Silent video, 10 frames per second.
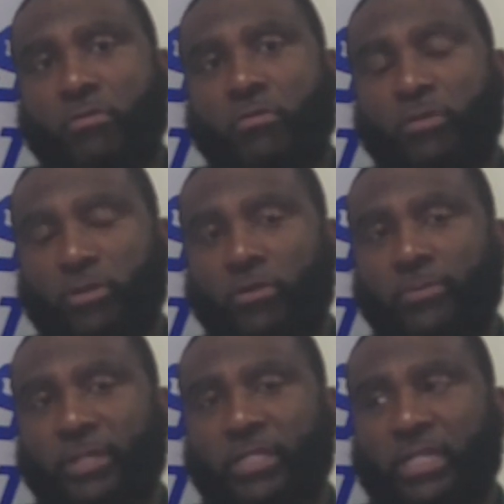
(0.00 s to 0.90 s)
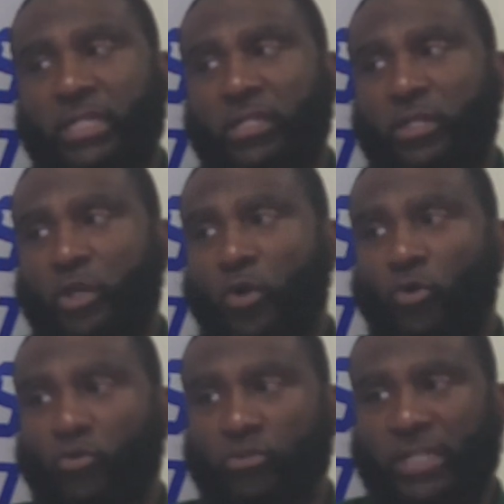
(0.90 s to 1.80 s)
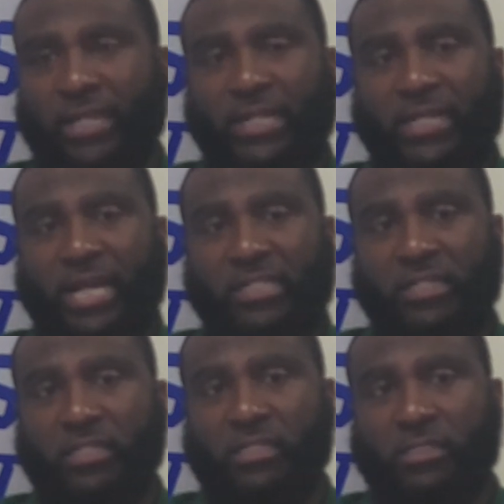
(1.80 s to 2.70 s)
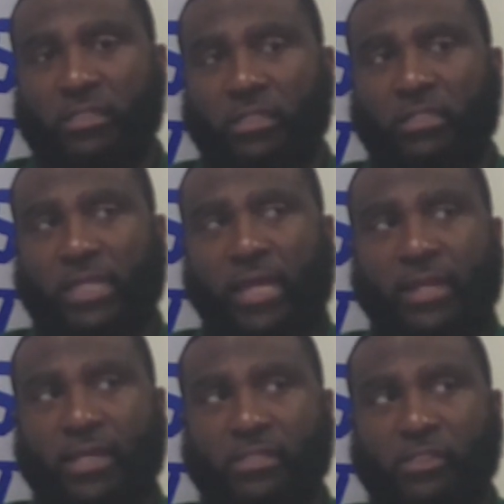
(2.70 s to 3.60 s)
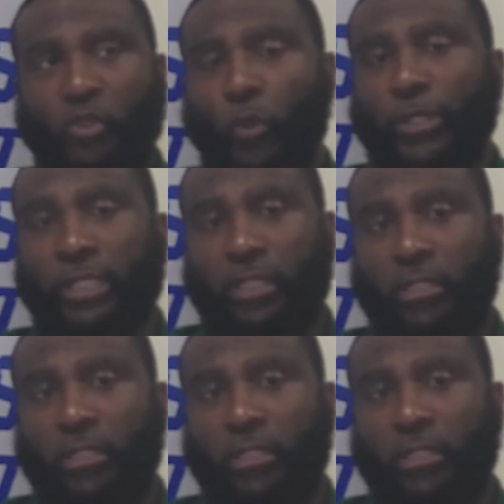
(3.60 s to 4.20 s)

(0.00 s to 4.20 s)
You know what I mean? They need to know that they're not just looked at as a toy.